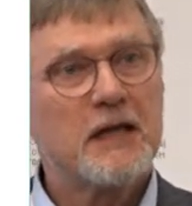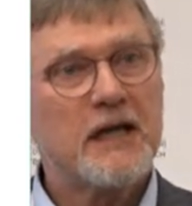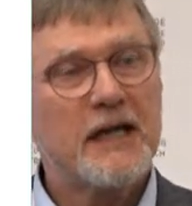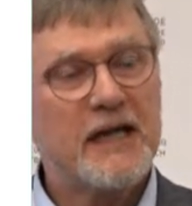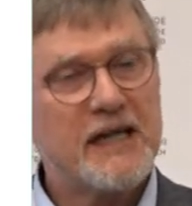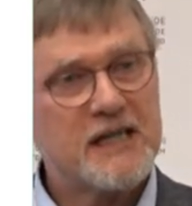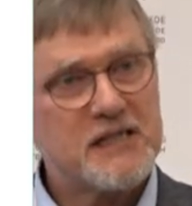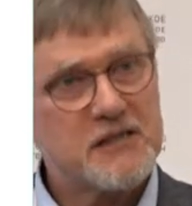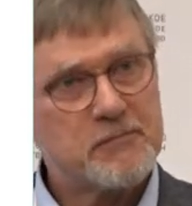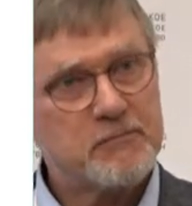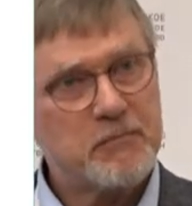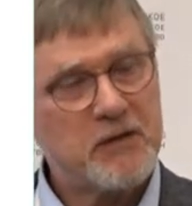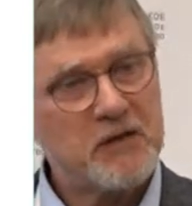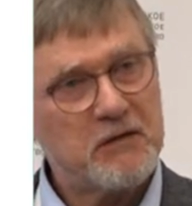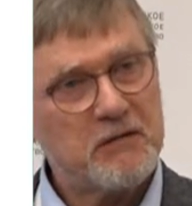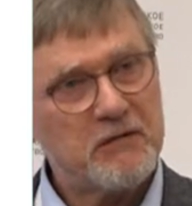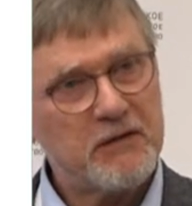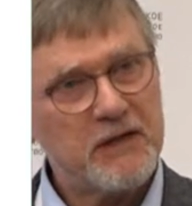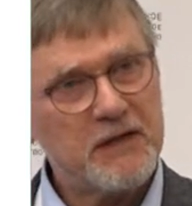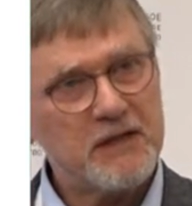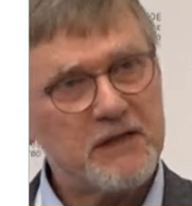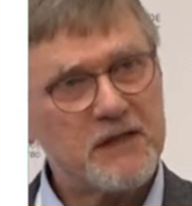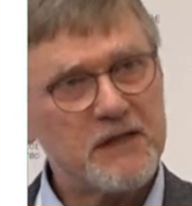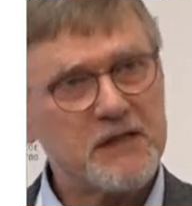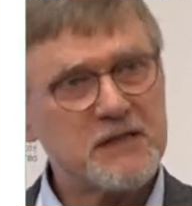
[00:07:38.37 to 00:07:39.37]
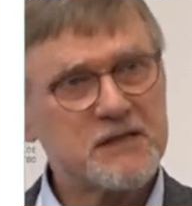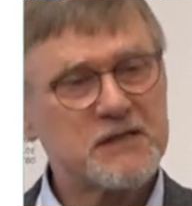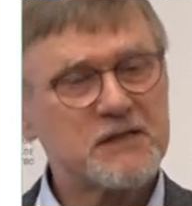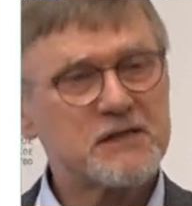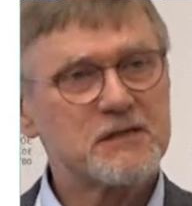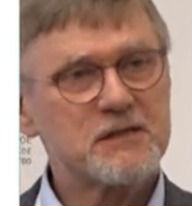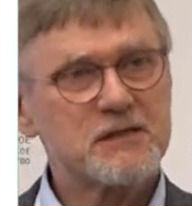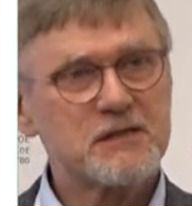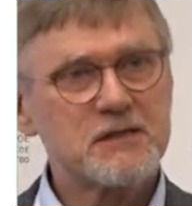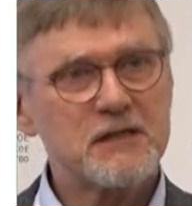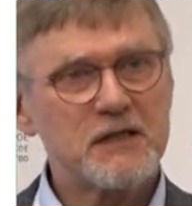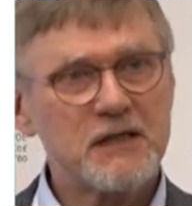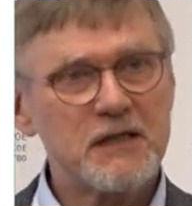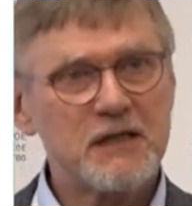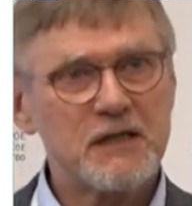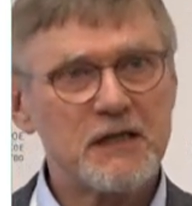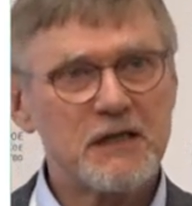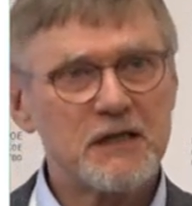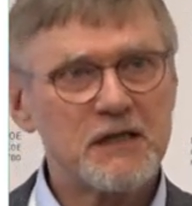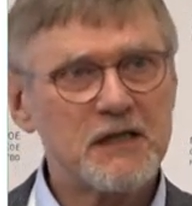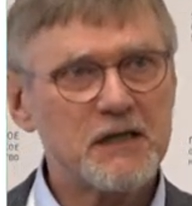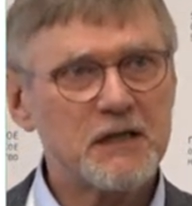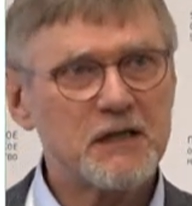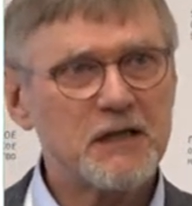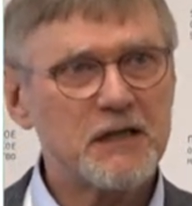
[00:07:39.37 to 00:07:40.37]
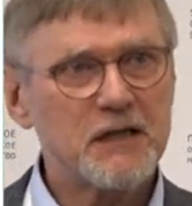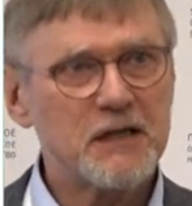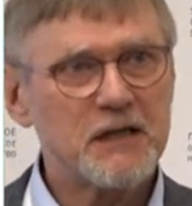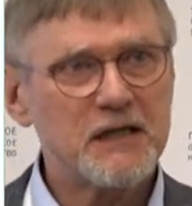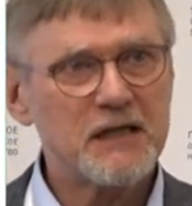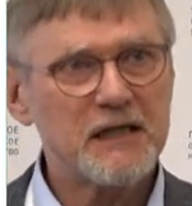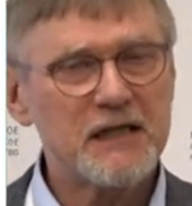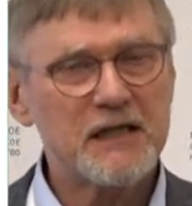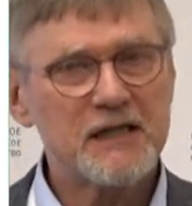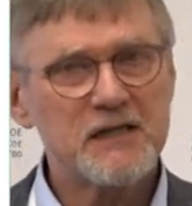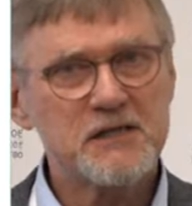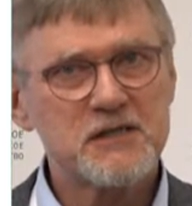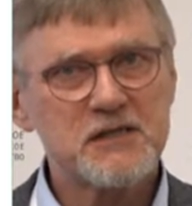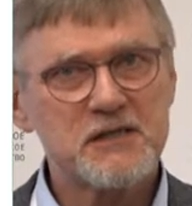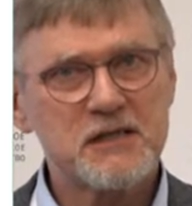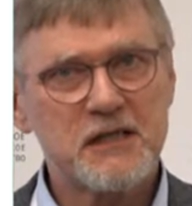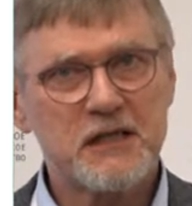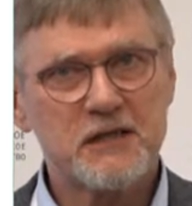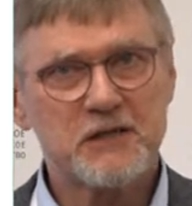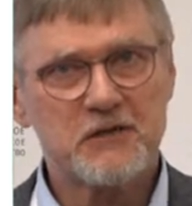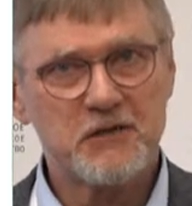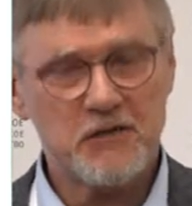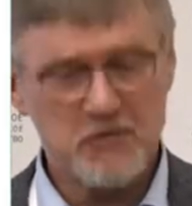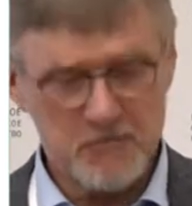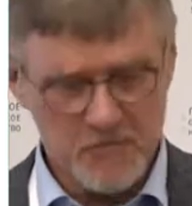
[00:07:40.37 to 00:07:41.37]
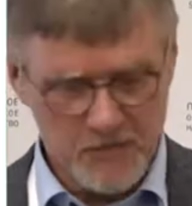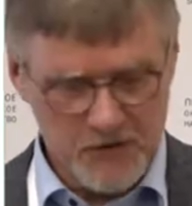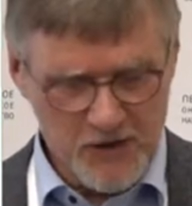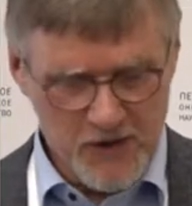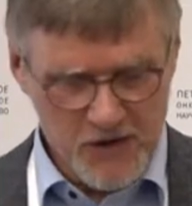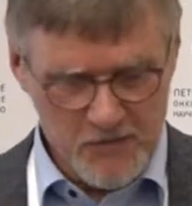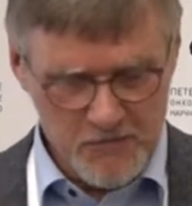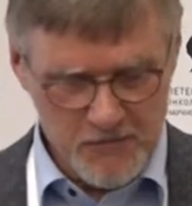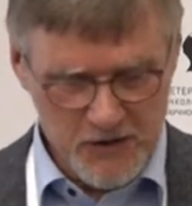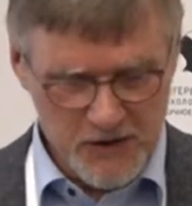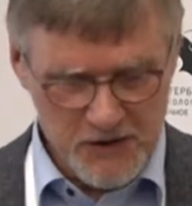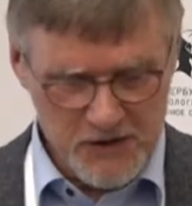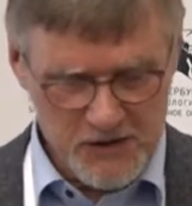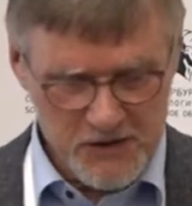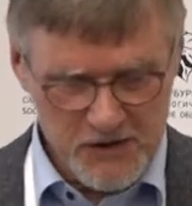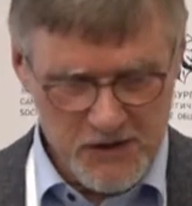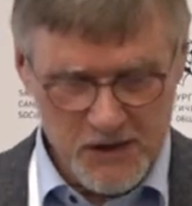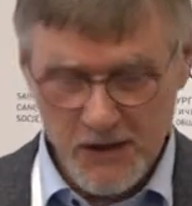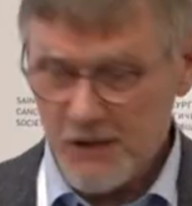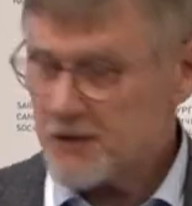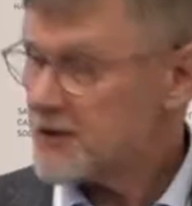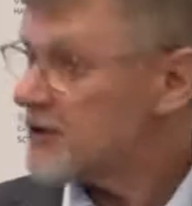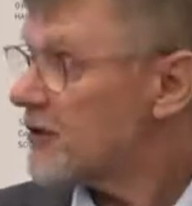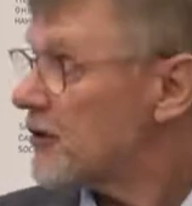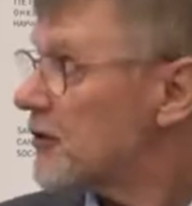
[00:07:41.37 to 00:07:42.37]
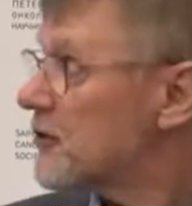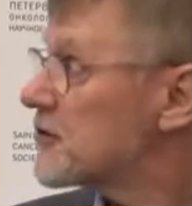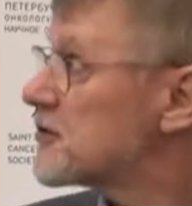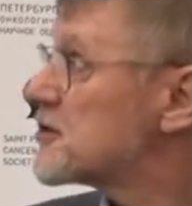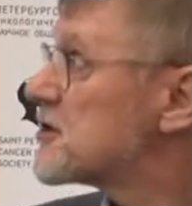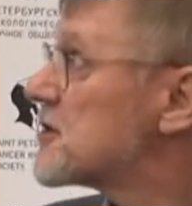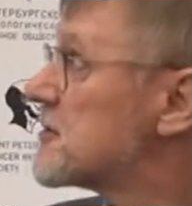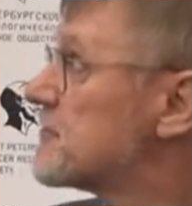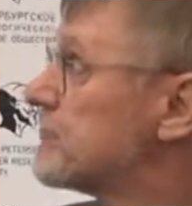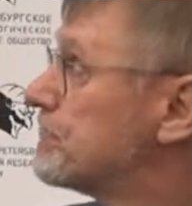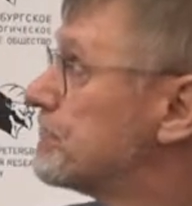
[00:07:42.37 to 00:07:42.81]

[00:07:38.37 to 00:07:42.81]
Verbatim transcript: HPV tests in, instead of primary cytology.